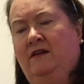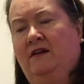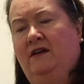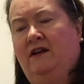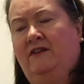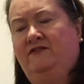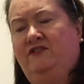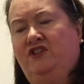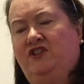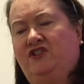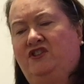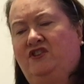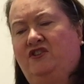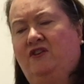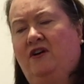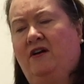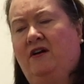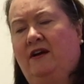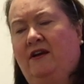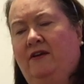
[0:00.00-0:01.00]
"I've just
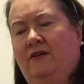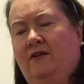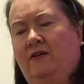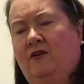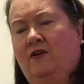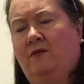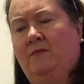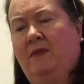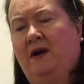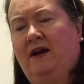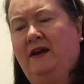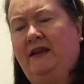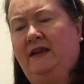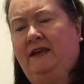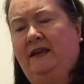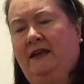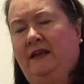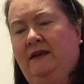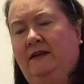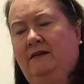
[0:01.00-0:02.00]
thought,
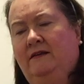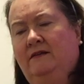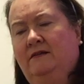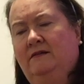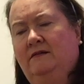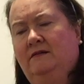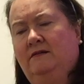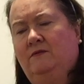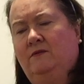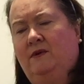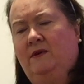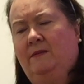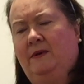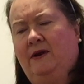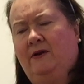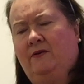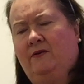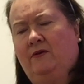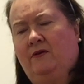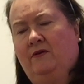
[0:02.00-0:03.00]
Hermione. What
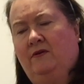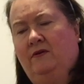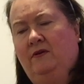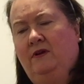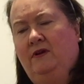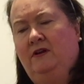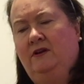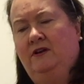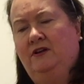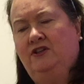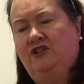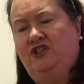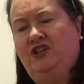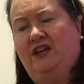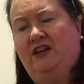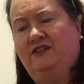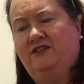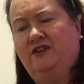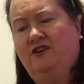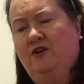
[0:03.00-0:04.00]
about her? She
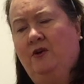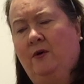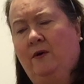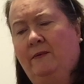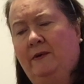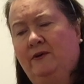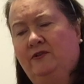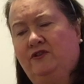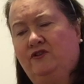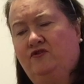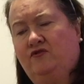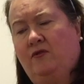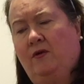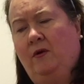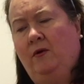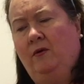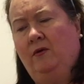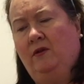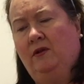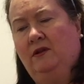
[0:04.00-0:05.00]
doesn't know about the
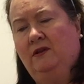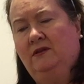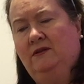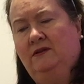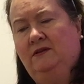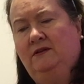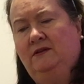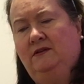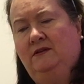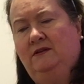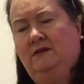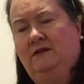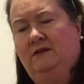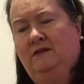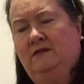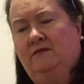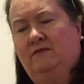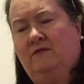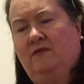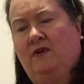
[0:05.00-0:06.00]
troll."
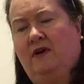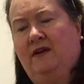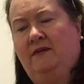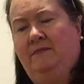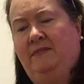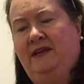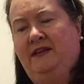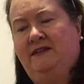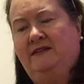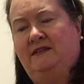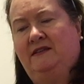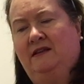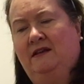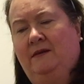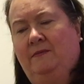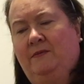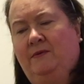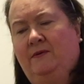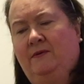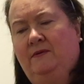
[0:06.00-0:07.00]
Ron bit his
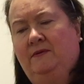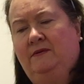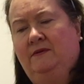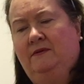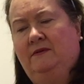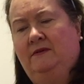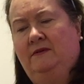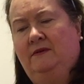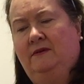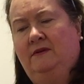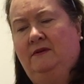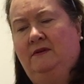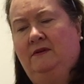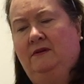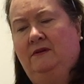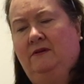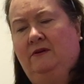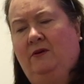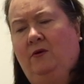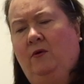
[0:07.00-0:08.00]
lip.
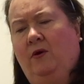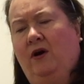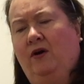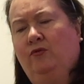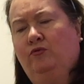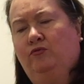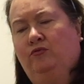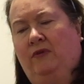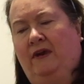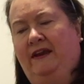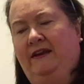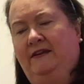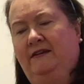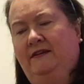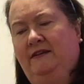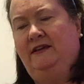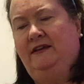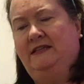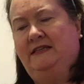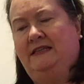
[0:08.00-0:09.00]
"Oh, all right,"
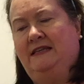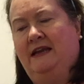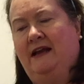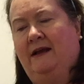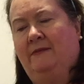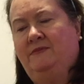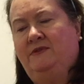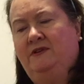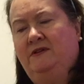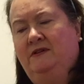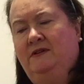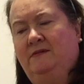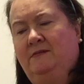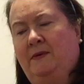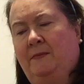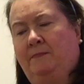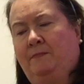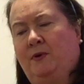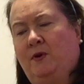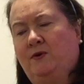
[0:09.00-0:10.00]
snapped,
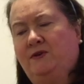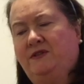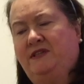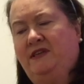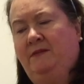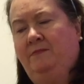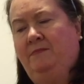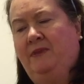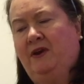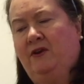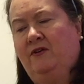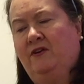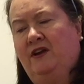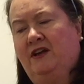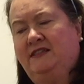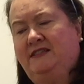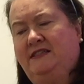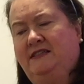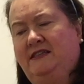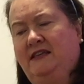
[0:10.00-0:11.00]
"but Percy better
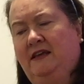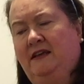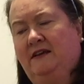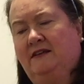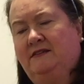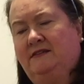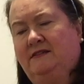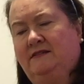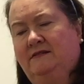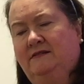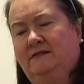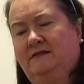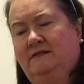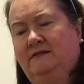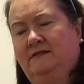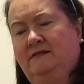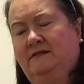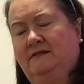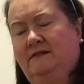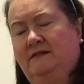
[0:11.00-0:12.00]
not see us."
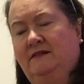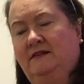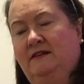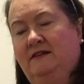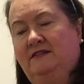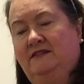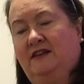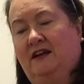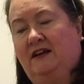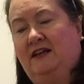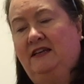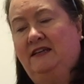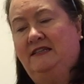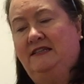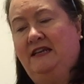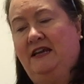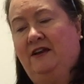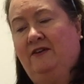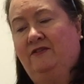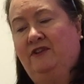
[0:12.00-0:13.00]
Ducking
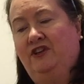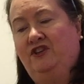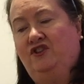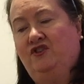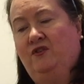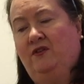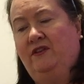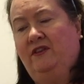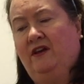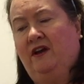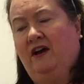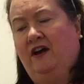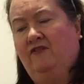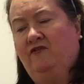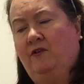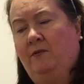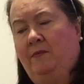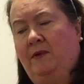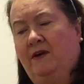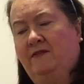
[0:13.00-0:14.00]
down, they joined the
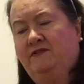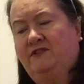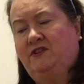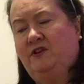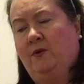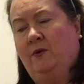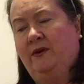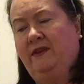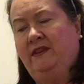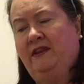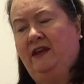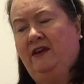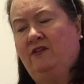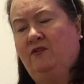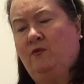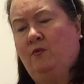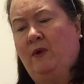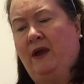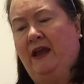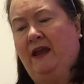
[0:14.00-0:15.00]
Hufflepuffs going the other
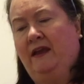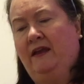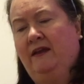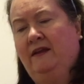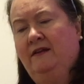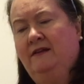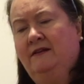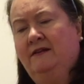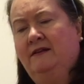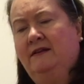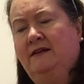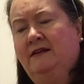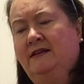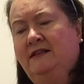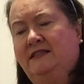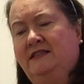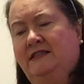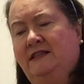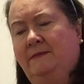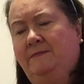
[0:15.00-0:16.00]
way,
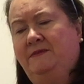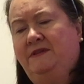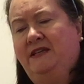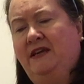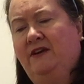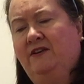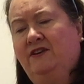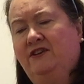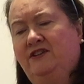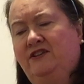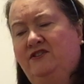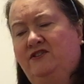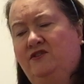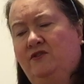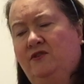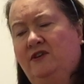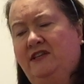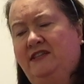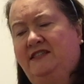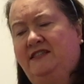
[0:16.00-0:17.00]
slipped down a
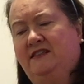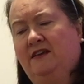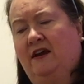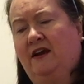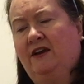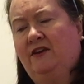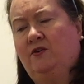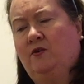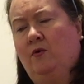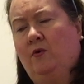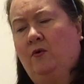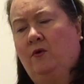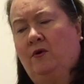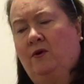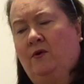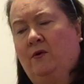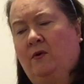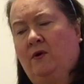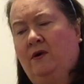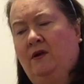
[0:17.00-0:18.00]
deserted side
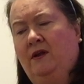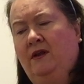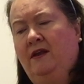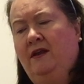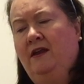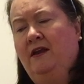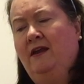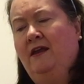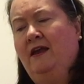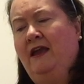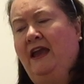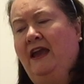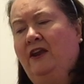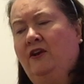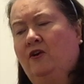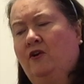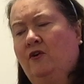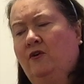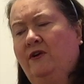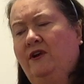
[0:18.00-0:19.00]
corridor, and
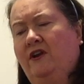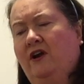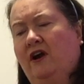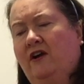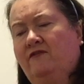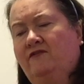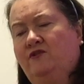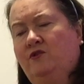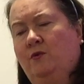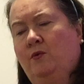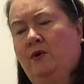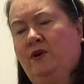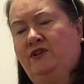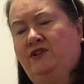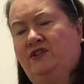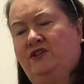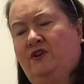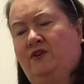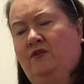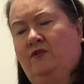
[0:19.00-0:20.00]
hurried off
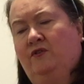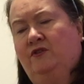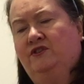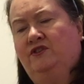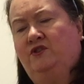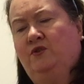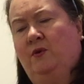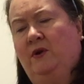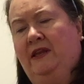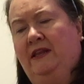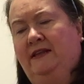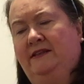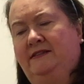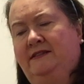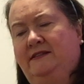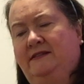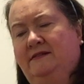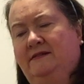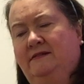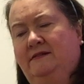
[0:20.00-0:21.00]
towards the girls'
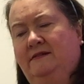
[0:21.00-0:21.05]
toilets.